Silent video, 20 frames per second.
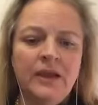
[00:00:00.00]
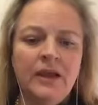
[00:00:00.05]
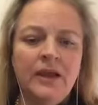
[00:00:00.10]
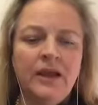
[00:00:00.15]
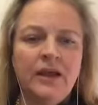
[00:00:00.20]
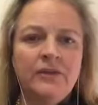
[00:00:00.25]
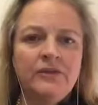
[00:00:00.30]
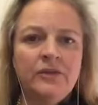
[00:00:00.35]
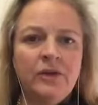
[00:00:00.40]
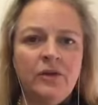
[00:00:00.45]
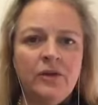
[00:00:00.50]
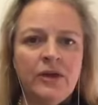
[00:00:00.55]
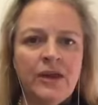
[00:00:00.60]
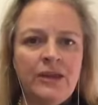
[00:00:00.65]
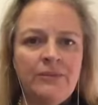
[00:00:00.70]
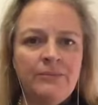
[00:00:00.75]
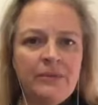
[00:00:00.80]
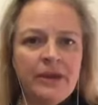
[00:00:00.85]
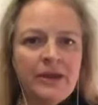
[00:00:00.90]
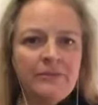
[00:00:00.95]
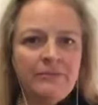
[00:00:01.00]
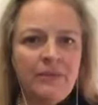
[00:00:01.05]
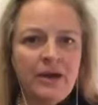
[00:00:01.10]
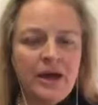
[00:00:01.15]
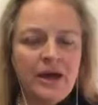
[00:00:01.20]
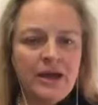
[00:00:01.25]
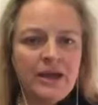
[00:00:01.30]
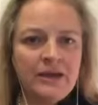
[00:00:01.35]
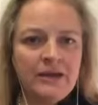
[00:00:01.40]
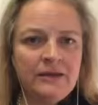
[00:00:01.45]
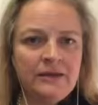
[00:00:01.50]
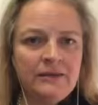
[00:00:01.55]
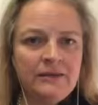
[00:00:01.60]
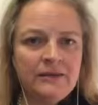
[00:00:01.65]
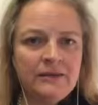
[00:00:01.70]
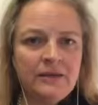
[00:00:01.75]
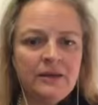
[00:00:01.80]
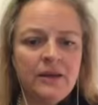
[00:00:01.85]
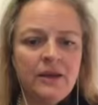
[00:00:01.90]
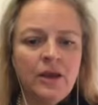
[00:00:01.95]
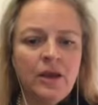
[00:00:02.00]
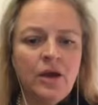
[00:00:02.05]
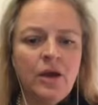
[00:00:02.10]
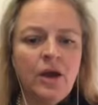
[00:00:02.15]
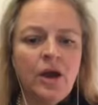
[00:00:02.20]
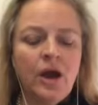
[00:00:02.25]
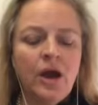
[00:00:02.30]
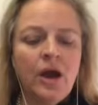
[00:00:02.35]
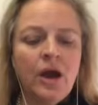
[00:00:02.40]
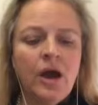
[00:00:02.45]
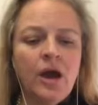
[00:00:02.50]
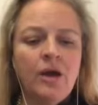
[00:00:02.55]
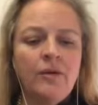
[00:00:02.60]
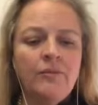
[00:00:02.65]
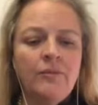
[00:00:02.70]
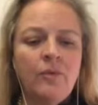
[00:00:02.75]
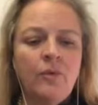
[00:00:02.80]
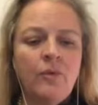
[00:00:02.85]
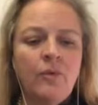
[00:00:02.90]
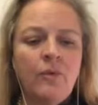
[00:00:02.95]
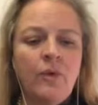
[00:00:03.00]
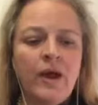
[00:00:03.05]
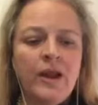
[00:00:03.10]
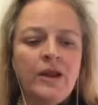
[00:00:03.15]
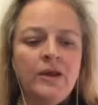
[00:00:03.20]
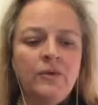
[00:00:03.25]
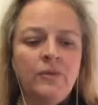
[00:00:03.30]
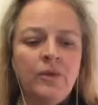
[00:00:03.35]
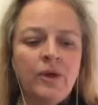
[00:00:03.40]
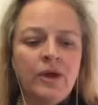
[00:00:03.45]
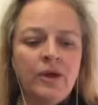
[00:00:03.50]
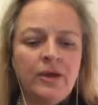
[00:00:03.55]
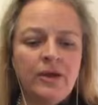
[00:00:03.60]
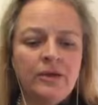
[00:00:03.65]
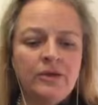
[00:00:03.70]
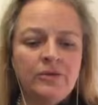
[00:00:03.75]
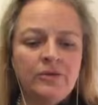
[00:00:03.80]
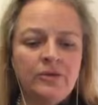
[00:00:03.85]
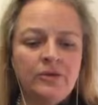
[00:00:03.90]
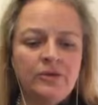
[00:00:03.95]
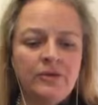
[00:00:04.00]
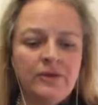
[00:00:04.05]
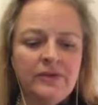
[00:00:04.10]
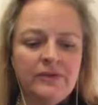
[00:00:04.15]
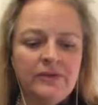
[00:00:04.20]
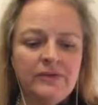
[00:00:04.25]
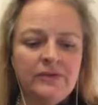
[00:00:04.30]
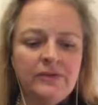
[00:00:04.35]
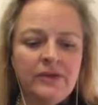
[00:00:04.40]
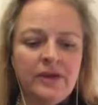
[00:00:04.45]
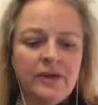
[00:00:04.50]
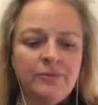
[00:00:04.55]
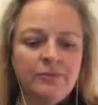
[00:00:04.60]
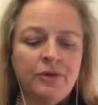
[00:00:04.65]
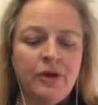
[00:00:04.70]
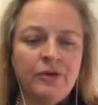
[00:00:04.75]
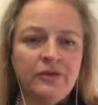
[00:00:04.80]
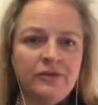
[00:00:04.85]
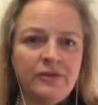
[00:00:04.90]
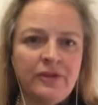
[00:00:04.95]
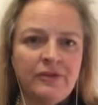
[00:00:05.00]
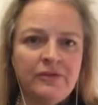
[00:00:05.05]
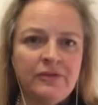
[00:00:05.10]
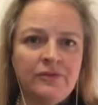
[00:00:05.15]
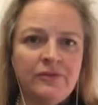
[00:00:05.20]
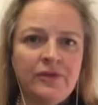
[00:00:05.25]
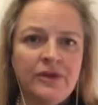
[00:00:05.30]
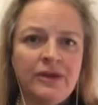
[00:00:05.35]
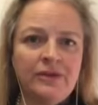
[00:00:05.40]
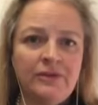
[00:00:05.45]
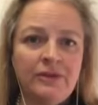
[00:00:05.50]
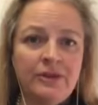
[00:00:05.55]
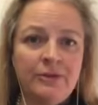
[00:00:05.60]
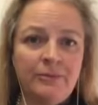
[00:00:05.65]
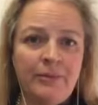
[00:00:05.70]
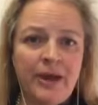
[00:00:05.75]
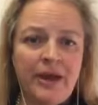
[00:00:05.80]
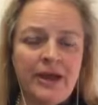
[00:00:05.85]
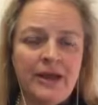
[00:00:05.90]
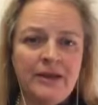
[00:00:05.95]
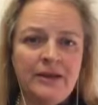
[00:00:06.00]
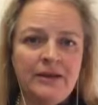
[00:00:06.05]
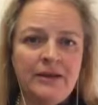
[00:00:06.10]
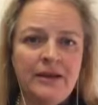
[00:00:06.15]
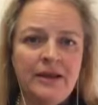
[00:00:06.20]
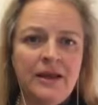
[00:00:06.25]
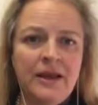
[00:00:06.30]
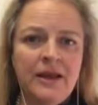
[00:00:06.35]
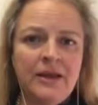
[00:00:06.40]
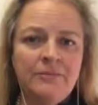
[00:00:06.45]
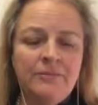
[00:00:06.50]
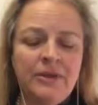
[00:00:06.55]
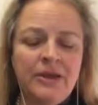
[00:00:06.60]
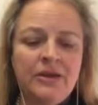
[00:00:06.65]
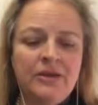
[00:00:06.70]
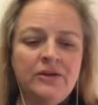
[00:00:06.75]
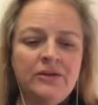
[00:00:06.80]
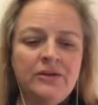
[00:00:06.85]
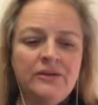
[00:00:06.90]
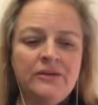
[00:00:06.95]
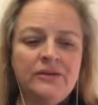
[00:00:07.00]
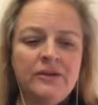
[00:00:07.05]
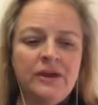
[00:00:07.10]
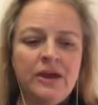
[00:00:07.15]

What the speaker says: So keep that in mind when we're going through this process of clearing the pain, because